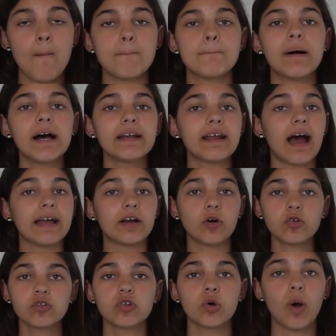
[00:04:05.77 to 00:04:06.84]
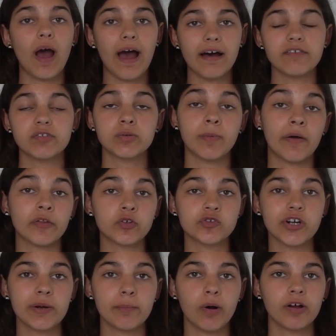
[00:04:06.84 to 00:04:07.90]
But I also have some other
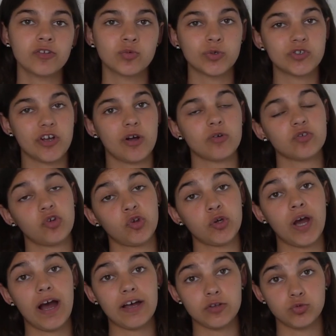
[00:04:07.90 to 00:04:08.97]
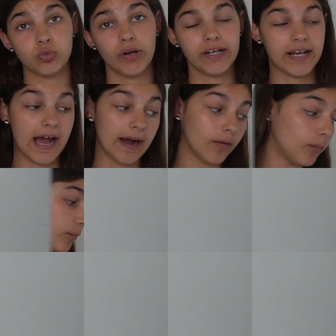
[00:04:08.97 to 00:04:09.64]
tripods, which I'll show you guys right now.